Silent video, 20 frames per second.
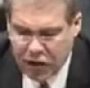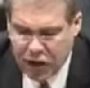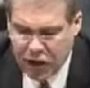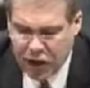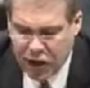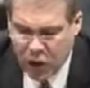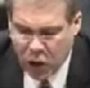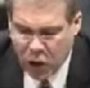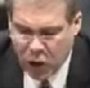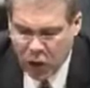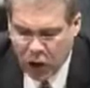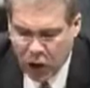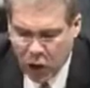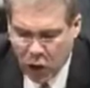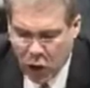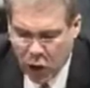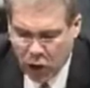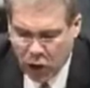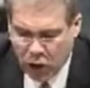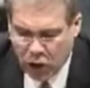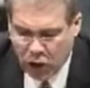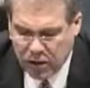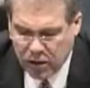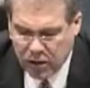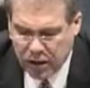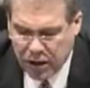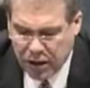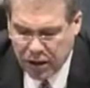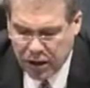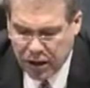can only hold
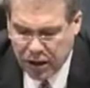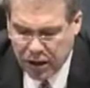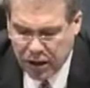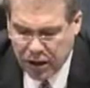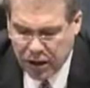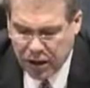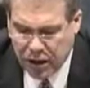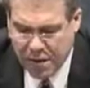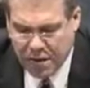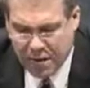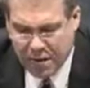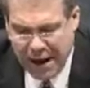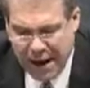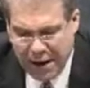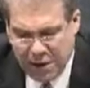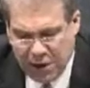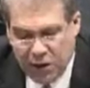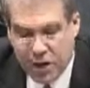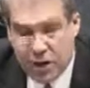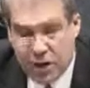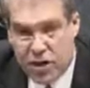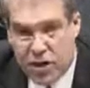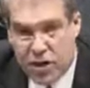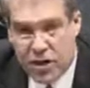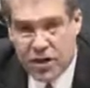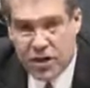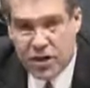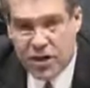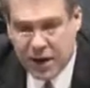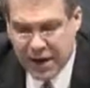the empowering
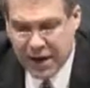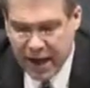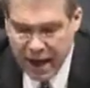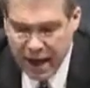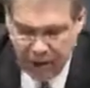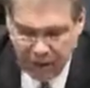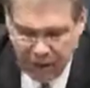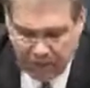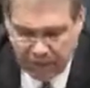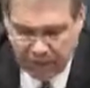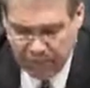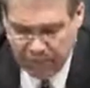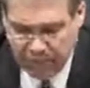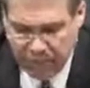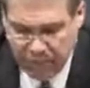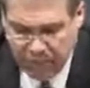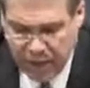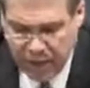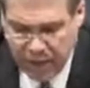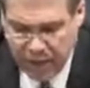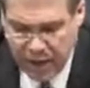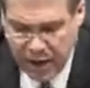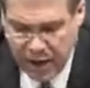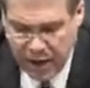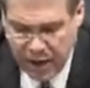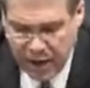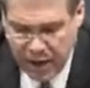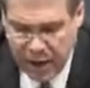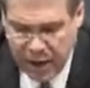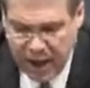judges accountable.
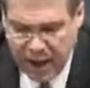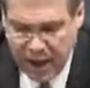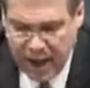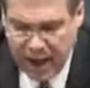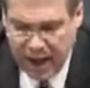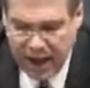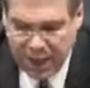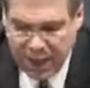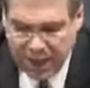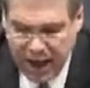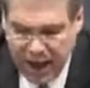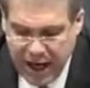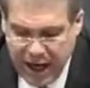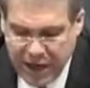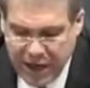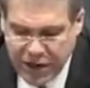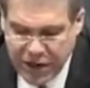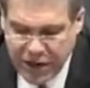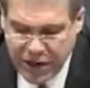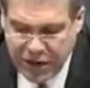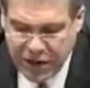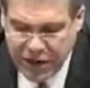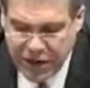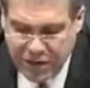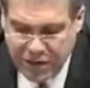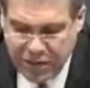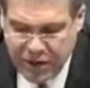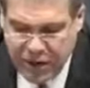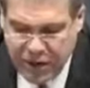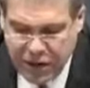And I'm going to ask this
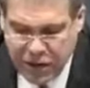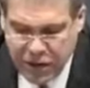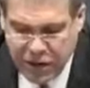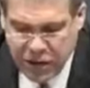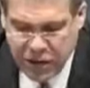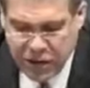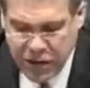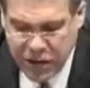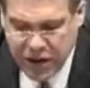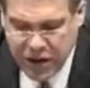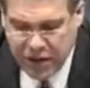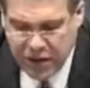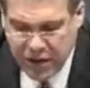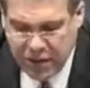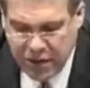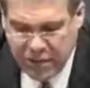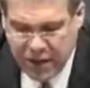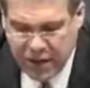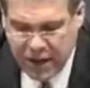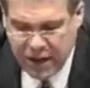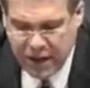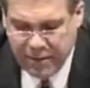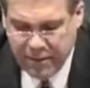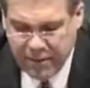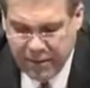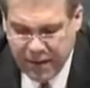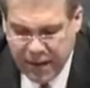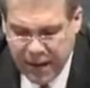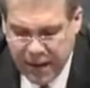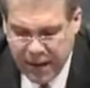committee, the Judiciary Committee,
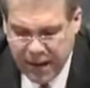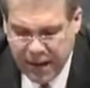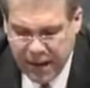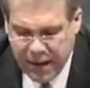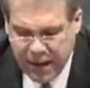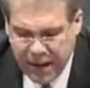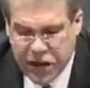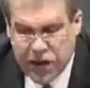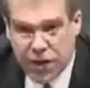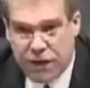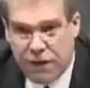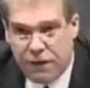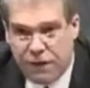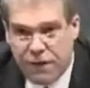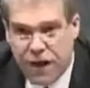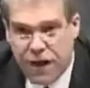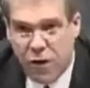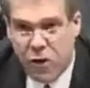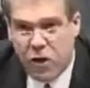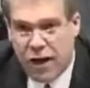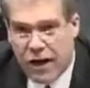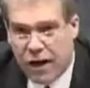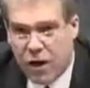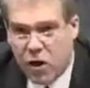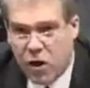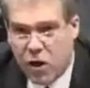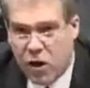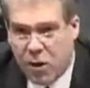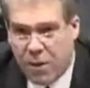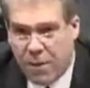is this a fair way to
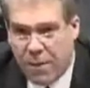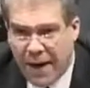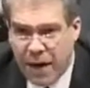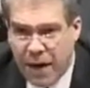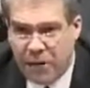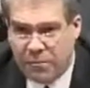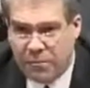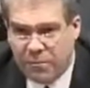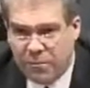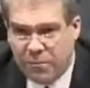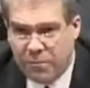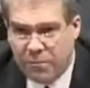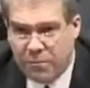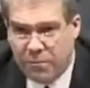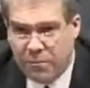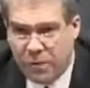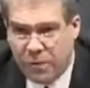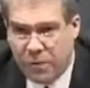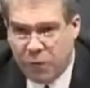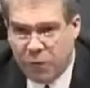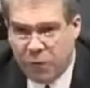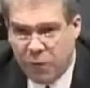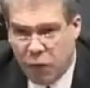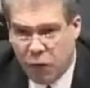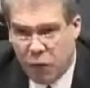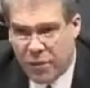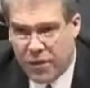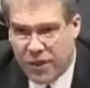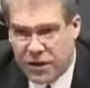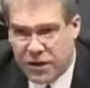go about
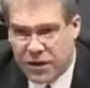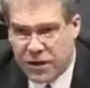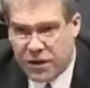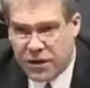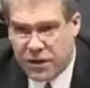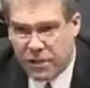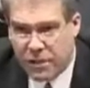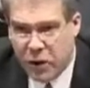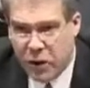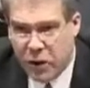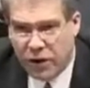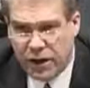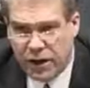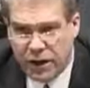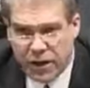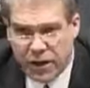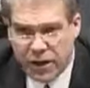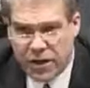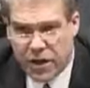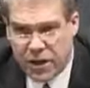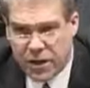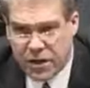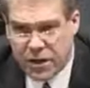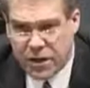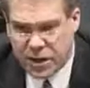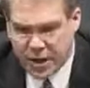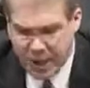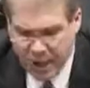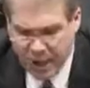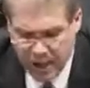reforming a system, holding the
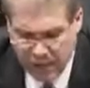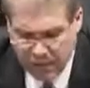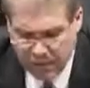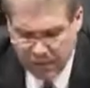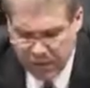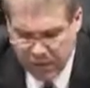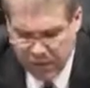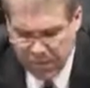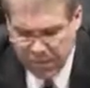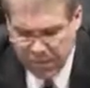judges accountable?